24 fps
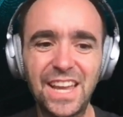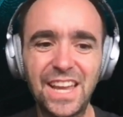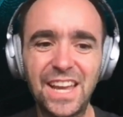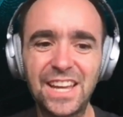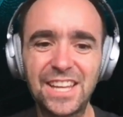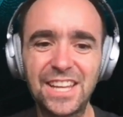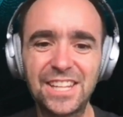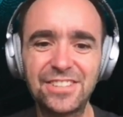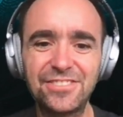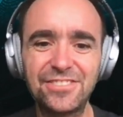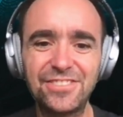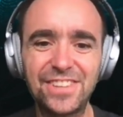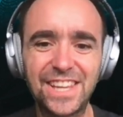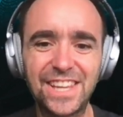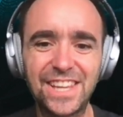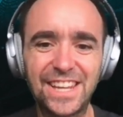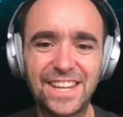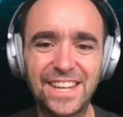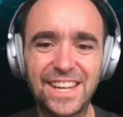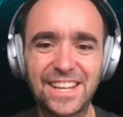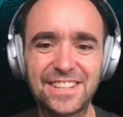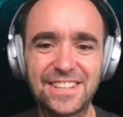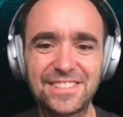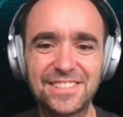and we
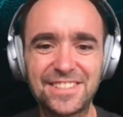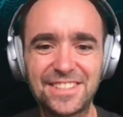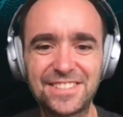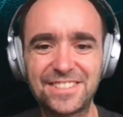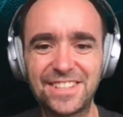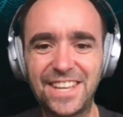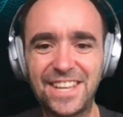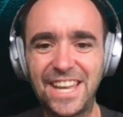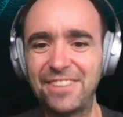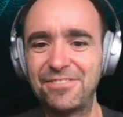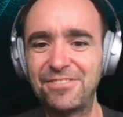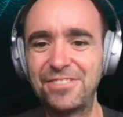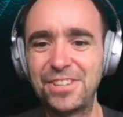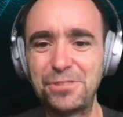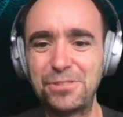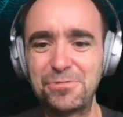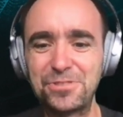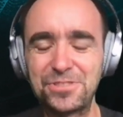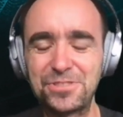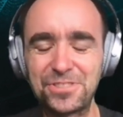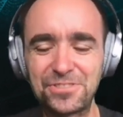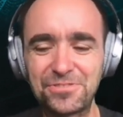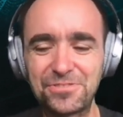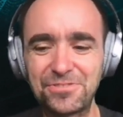can access every
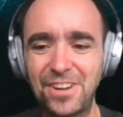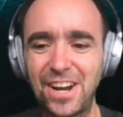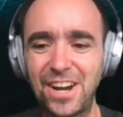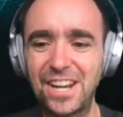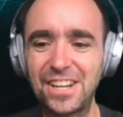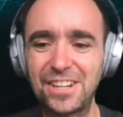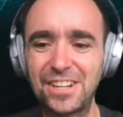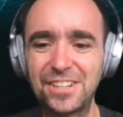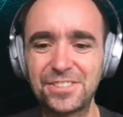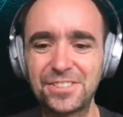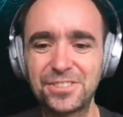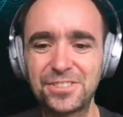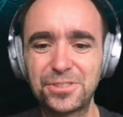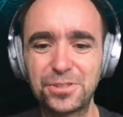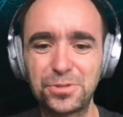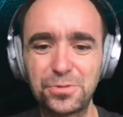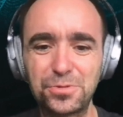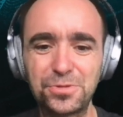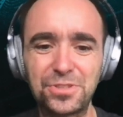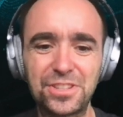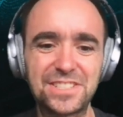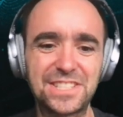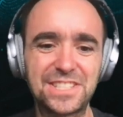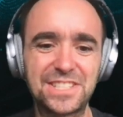user file
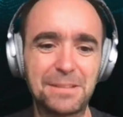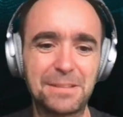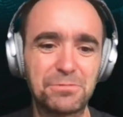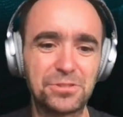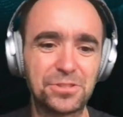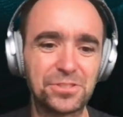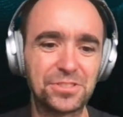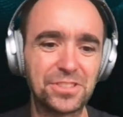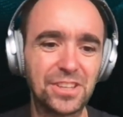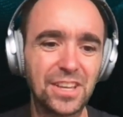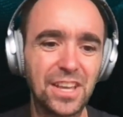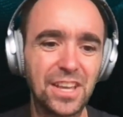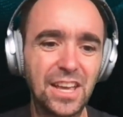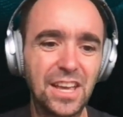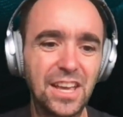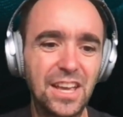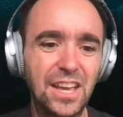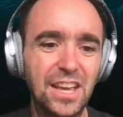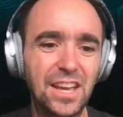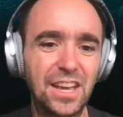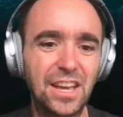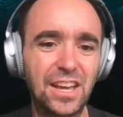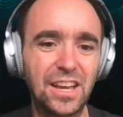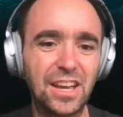through the snapshot.
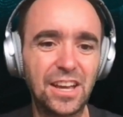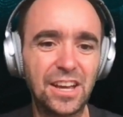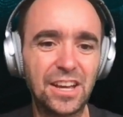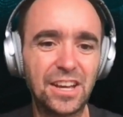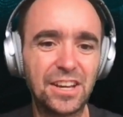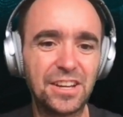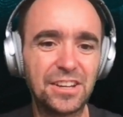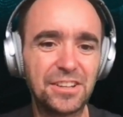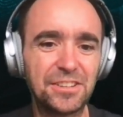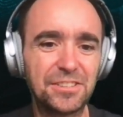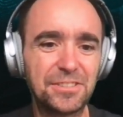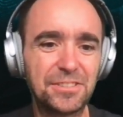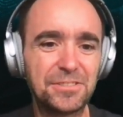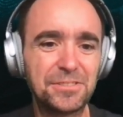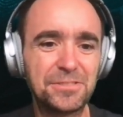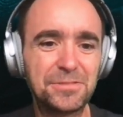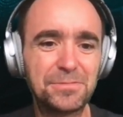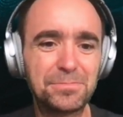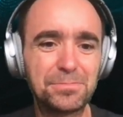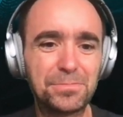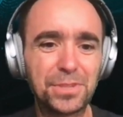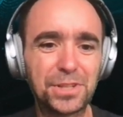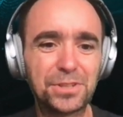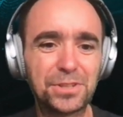
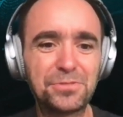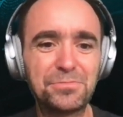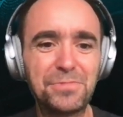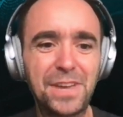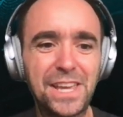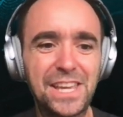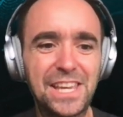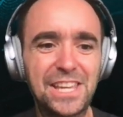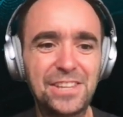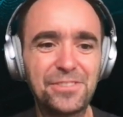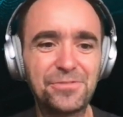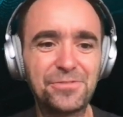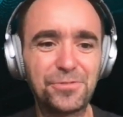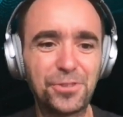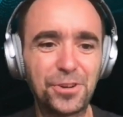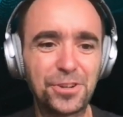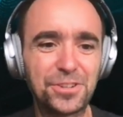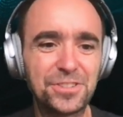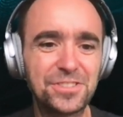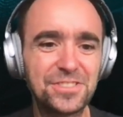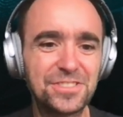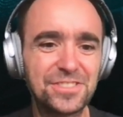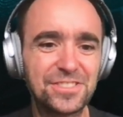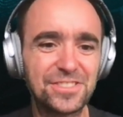But to make it
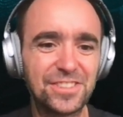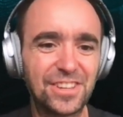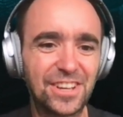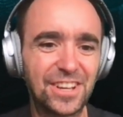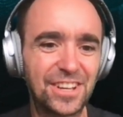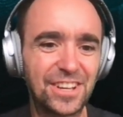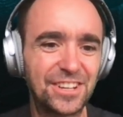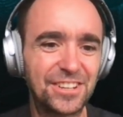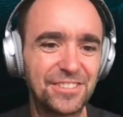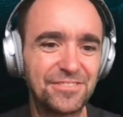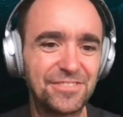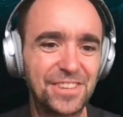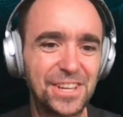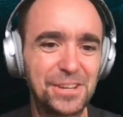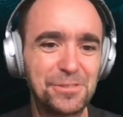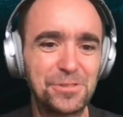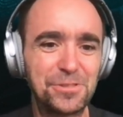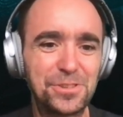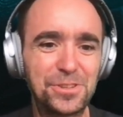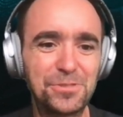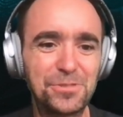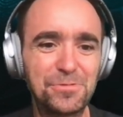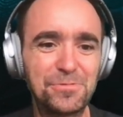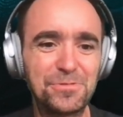worse, we
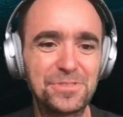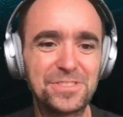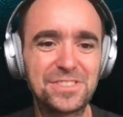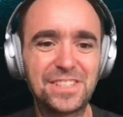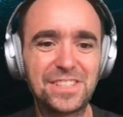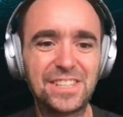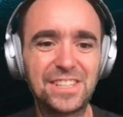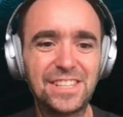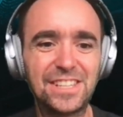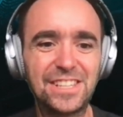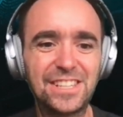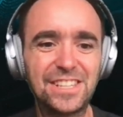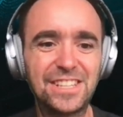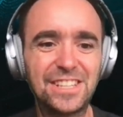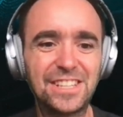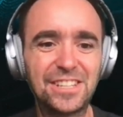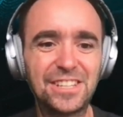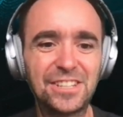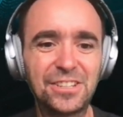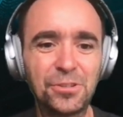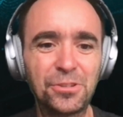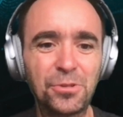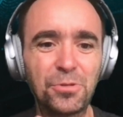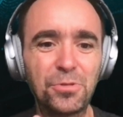could use the
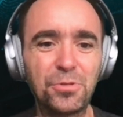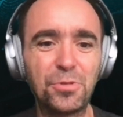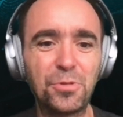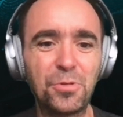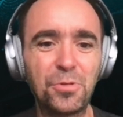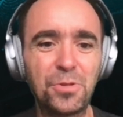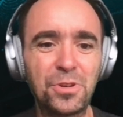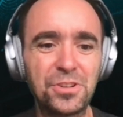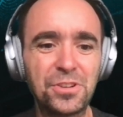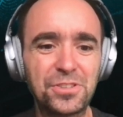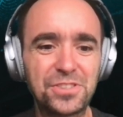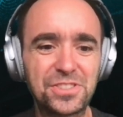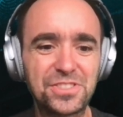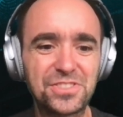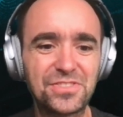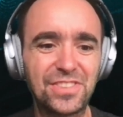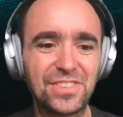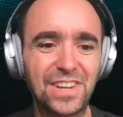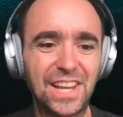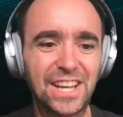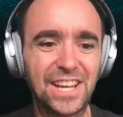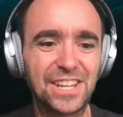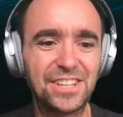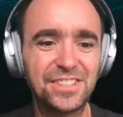no owners
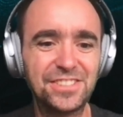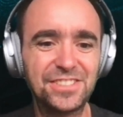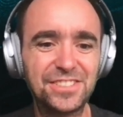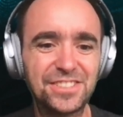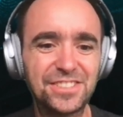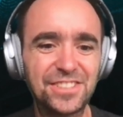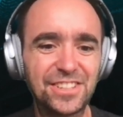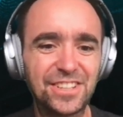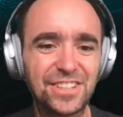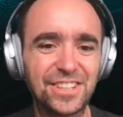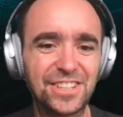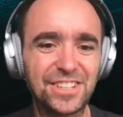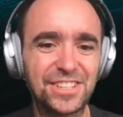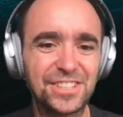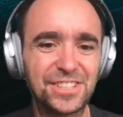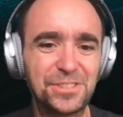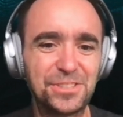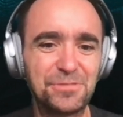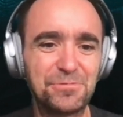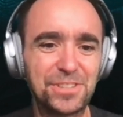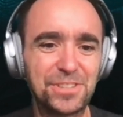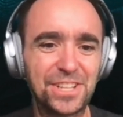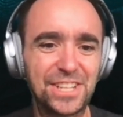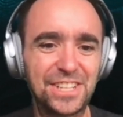flag
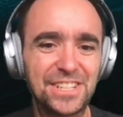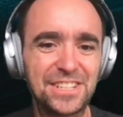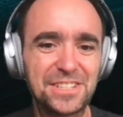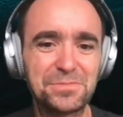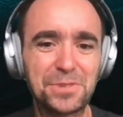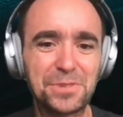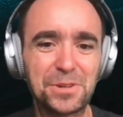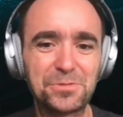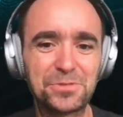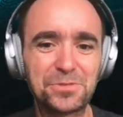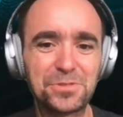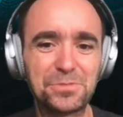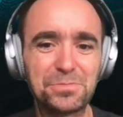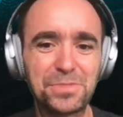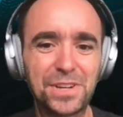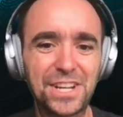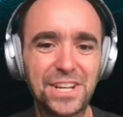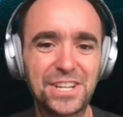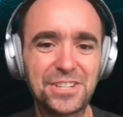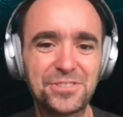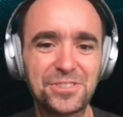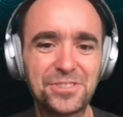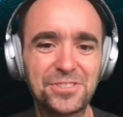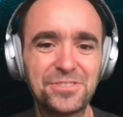during this mount
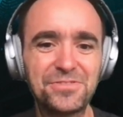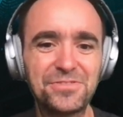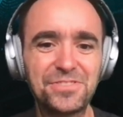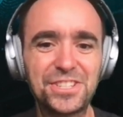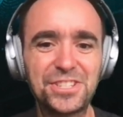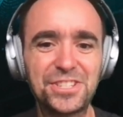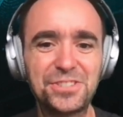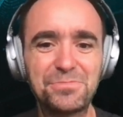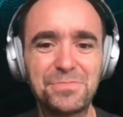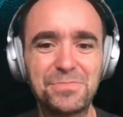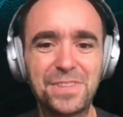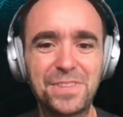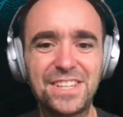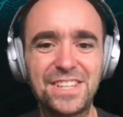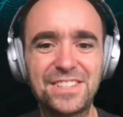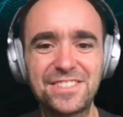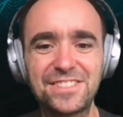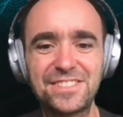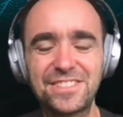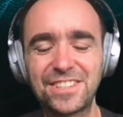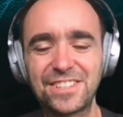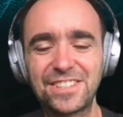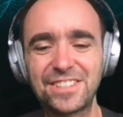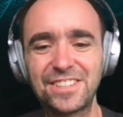operation, which
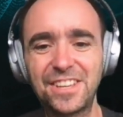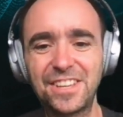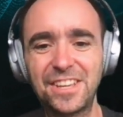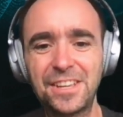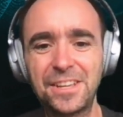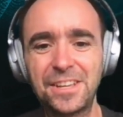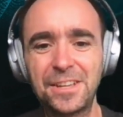means that